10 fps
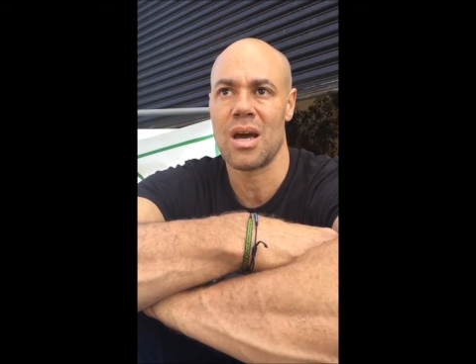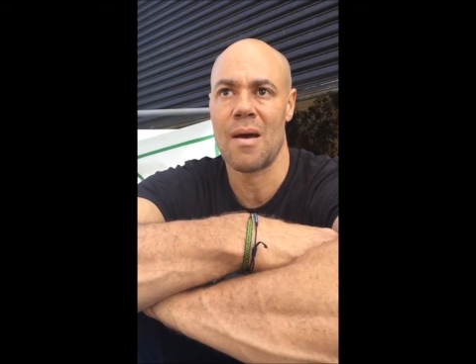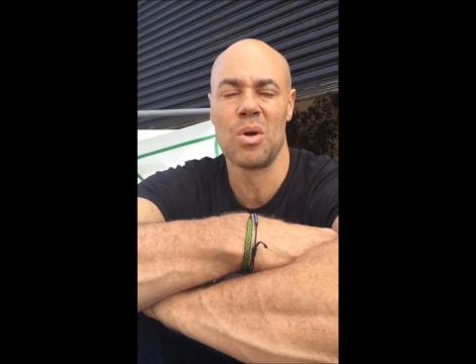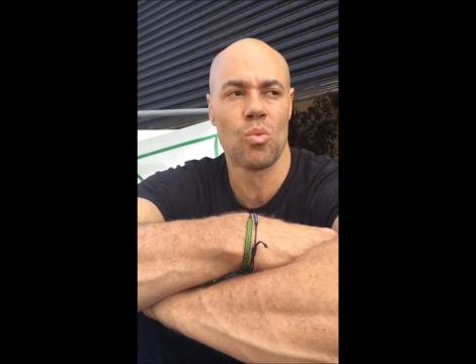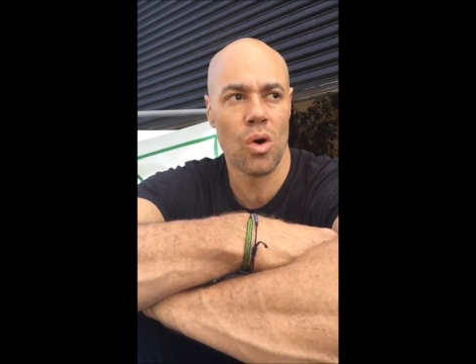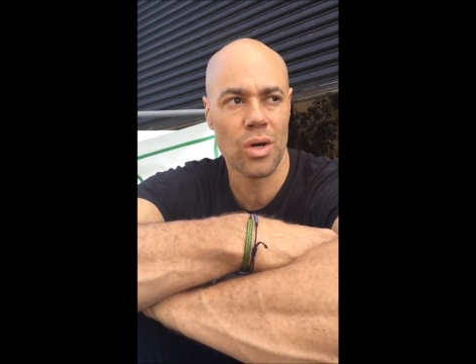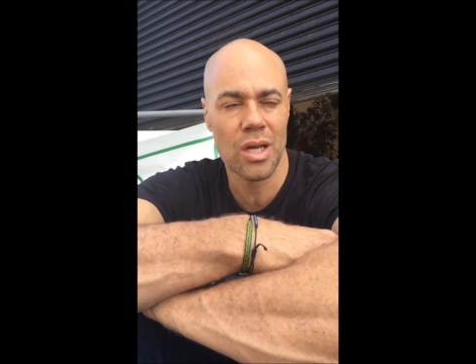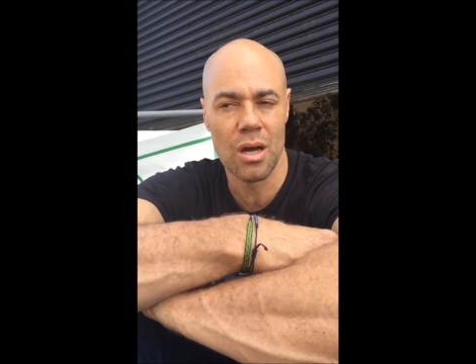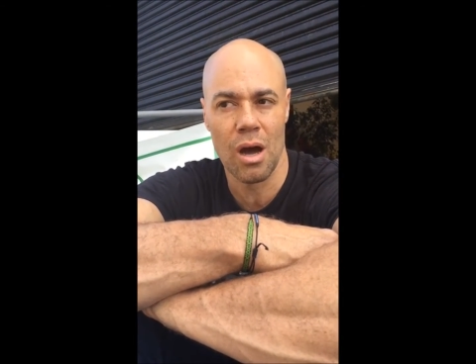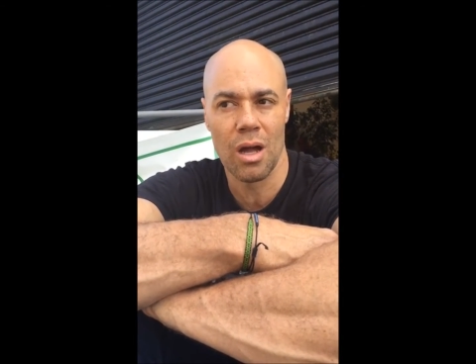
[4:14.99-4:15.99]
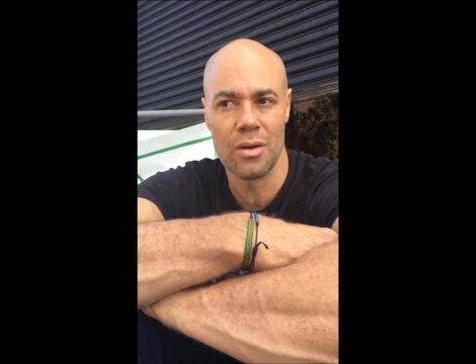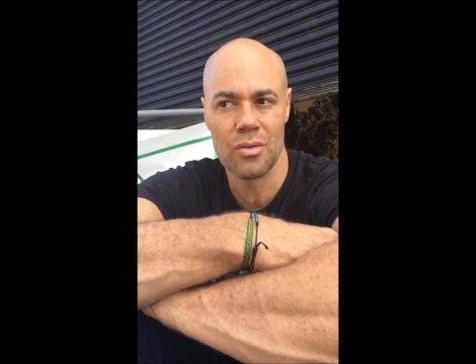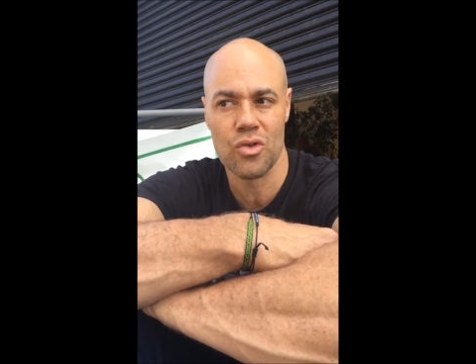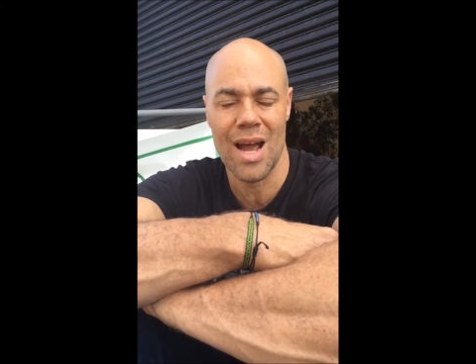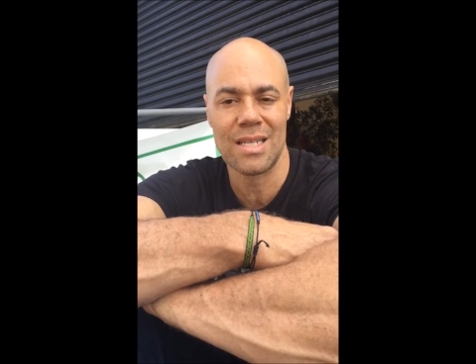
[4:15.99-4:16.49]
I've been working
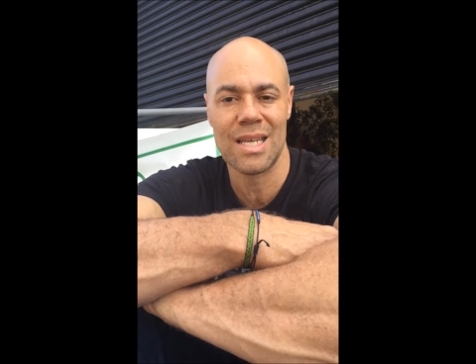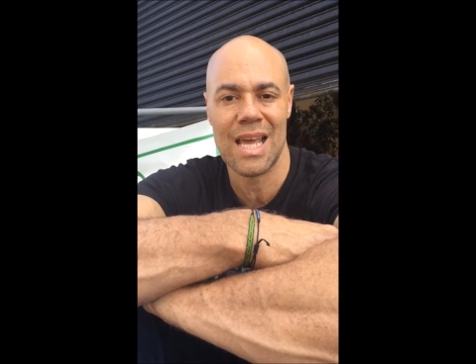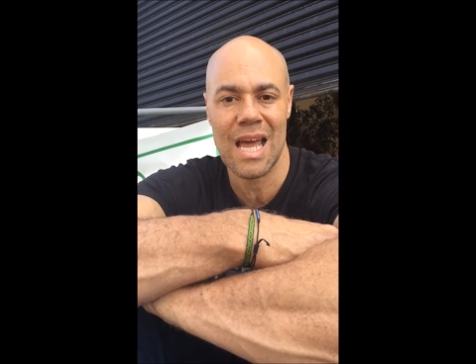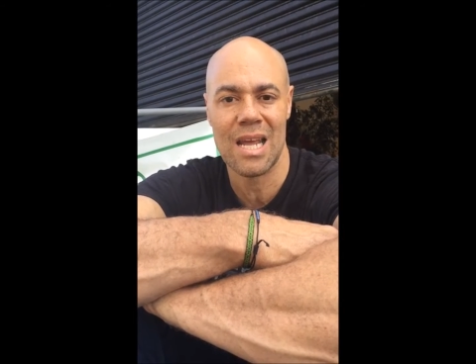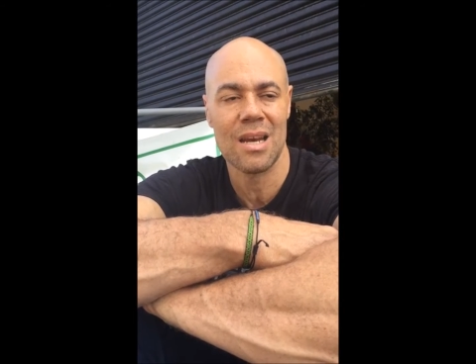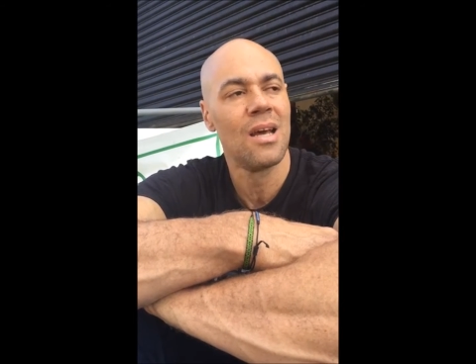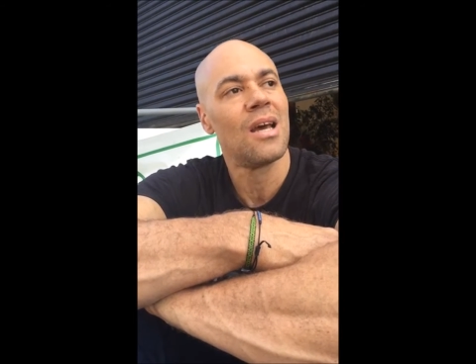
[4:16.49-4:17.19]
on trying to get it.